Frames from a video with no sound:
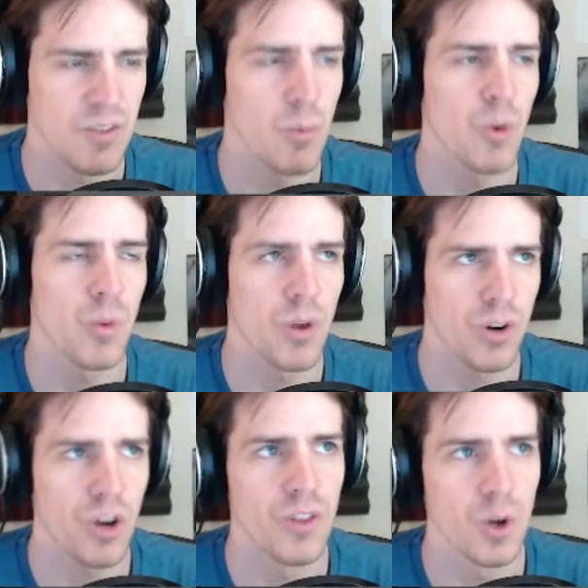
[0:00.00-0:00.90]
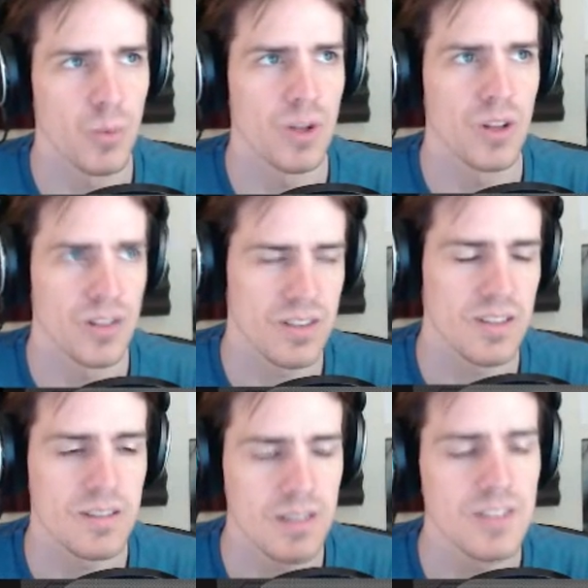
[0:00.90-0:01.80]
If you pour the water on the oatmeal, it,
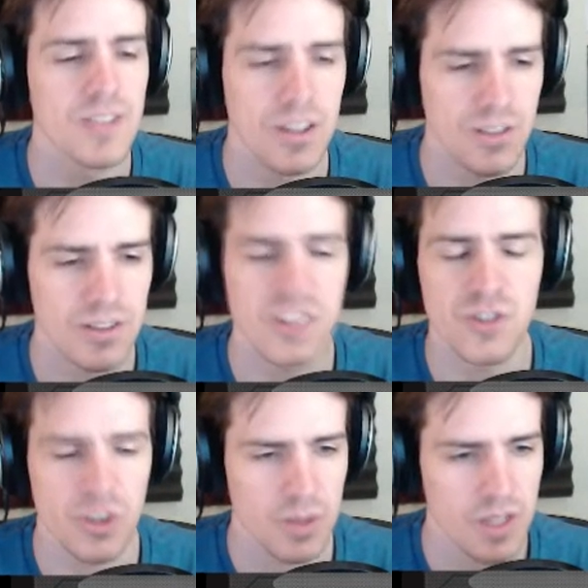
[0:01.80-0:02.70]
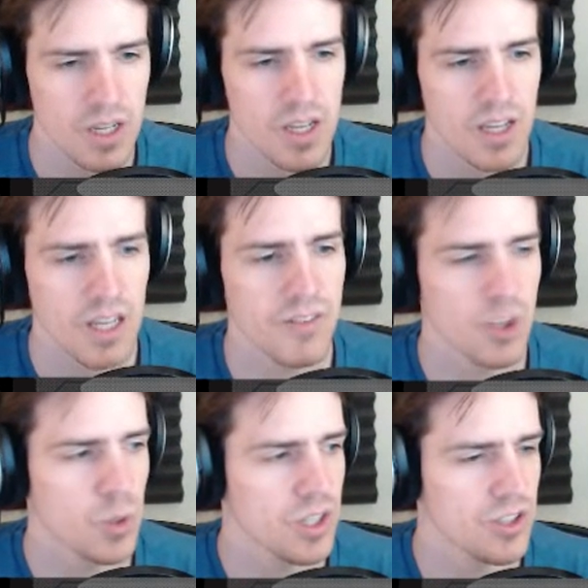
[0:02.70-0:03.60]
it's nicer. Just trust me. Give it a